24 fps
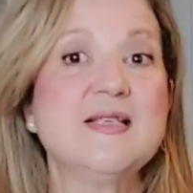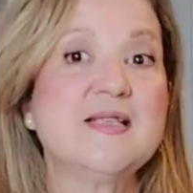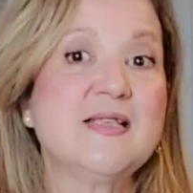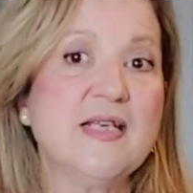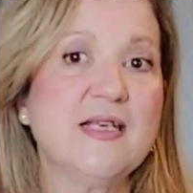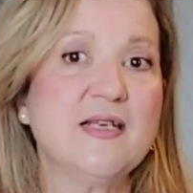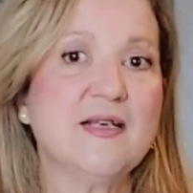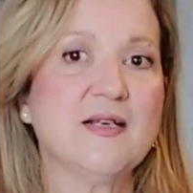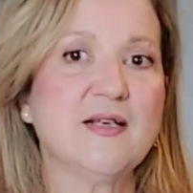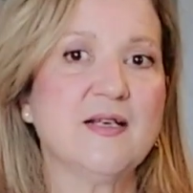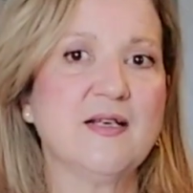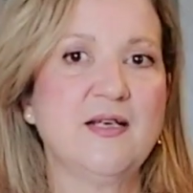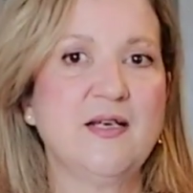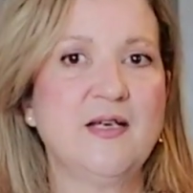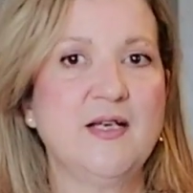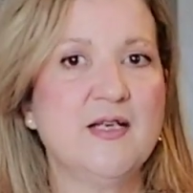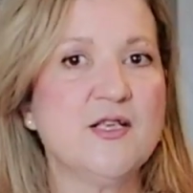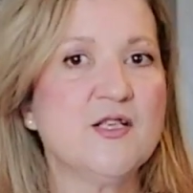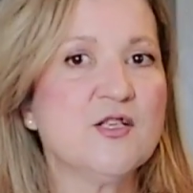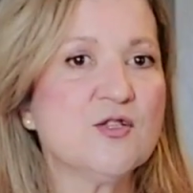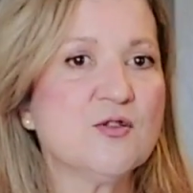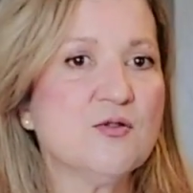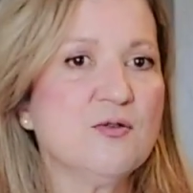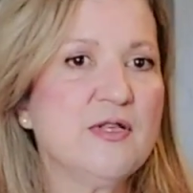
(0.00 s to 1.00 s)
Think
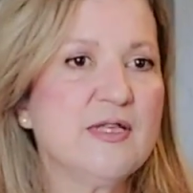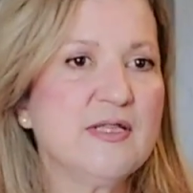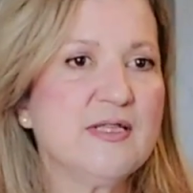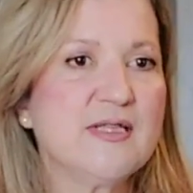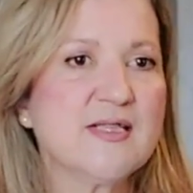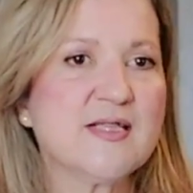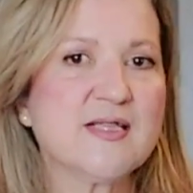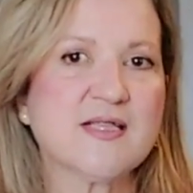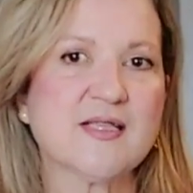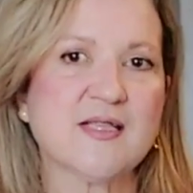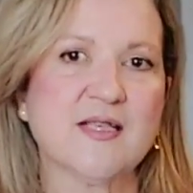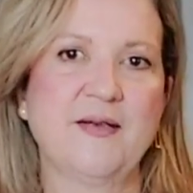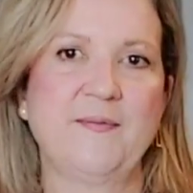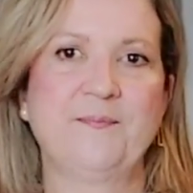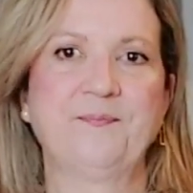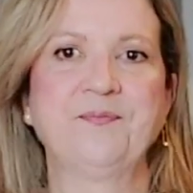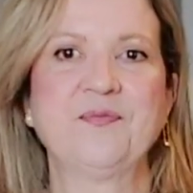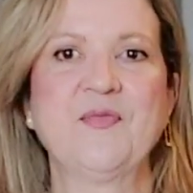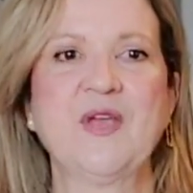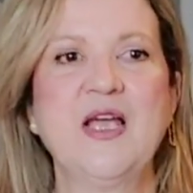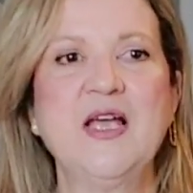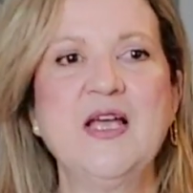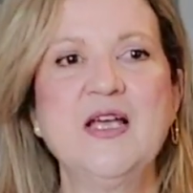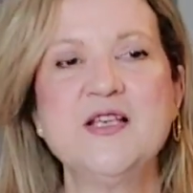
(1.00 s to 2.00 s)
suits,
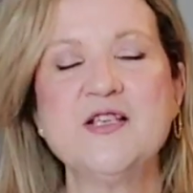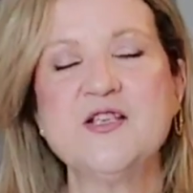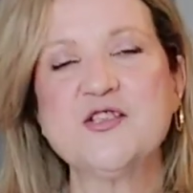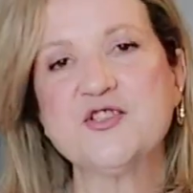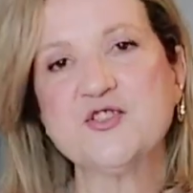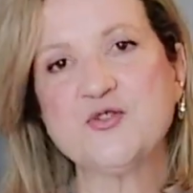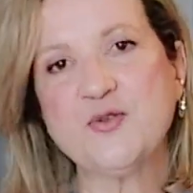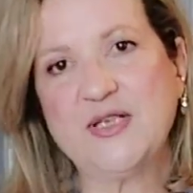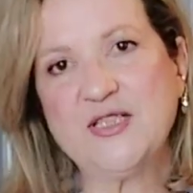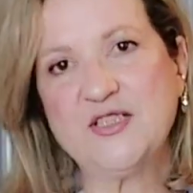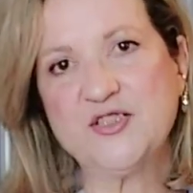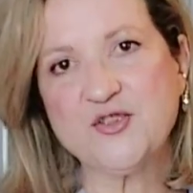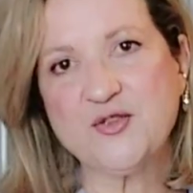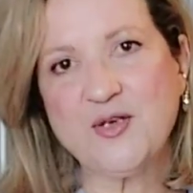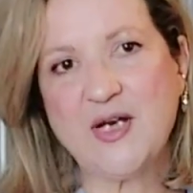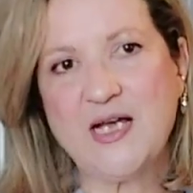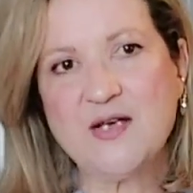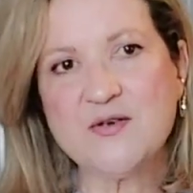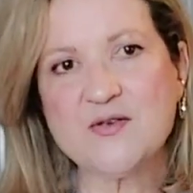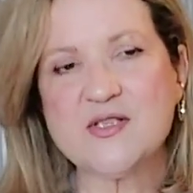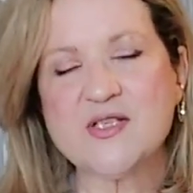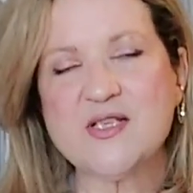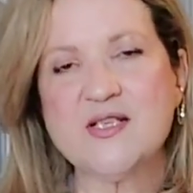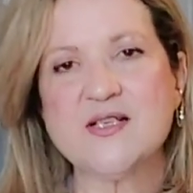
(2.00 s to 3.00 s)
straight
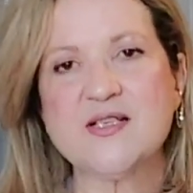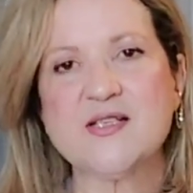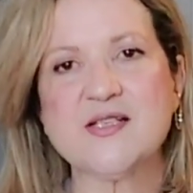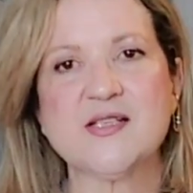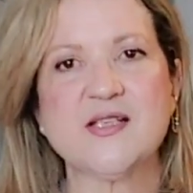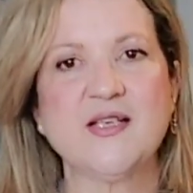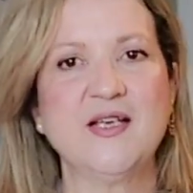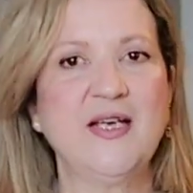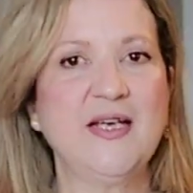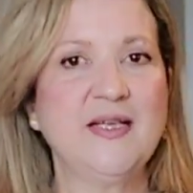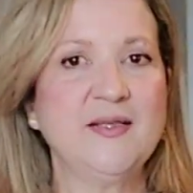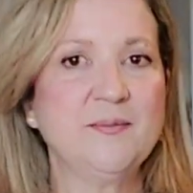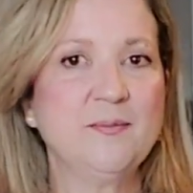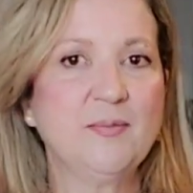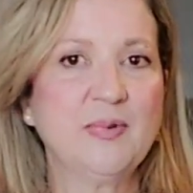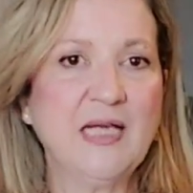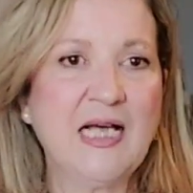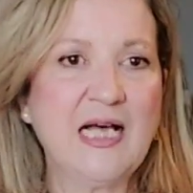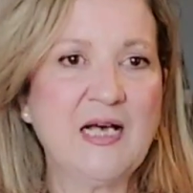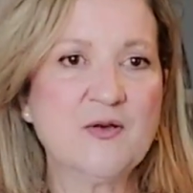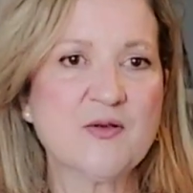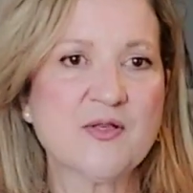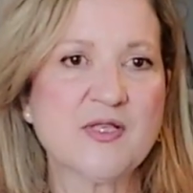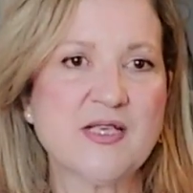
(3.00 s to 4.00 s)
trousers and
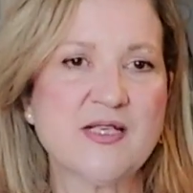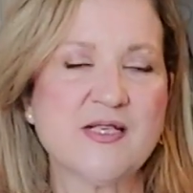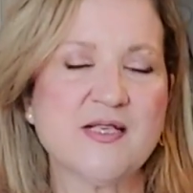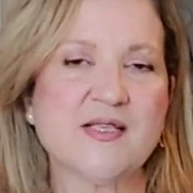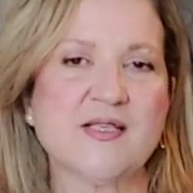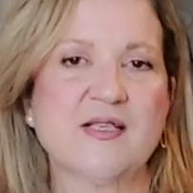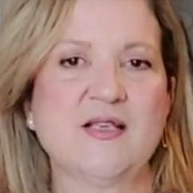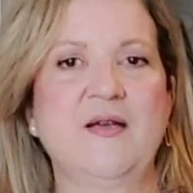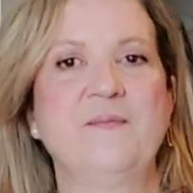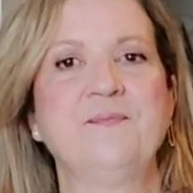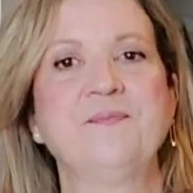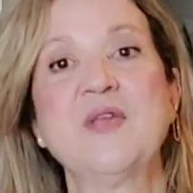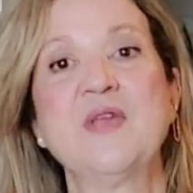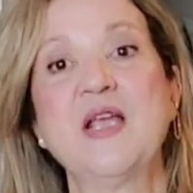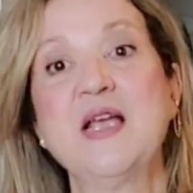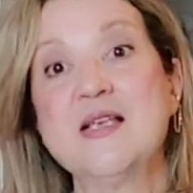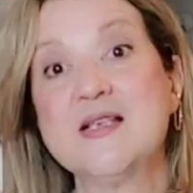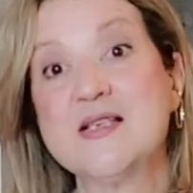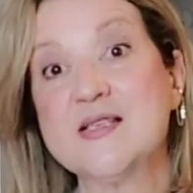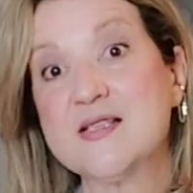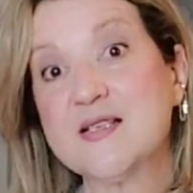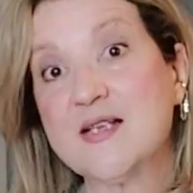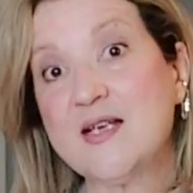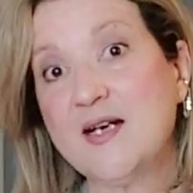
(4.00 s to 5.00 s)
blouses,
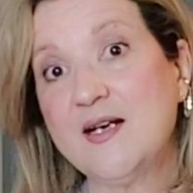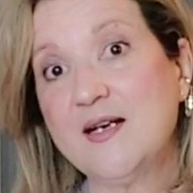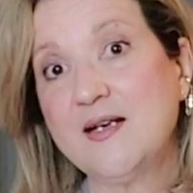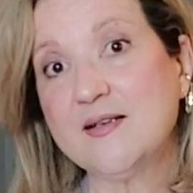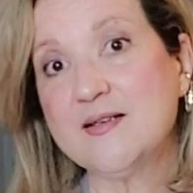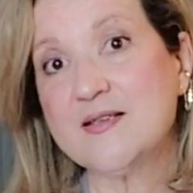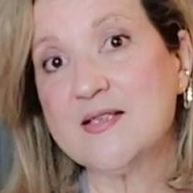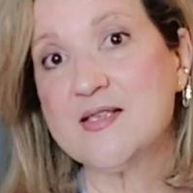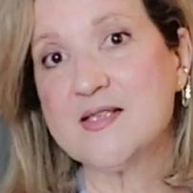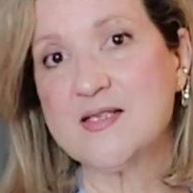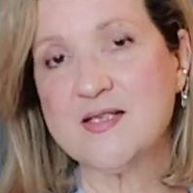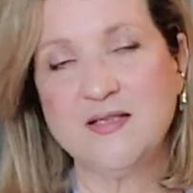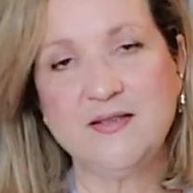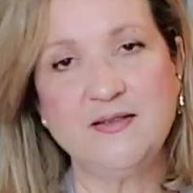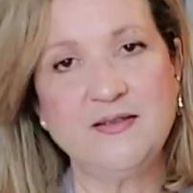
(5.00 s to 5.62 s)
skirts,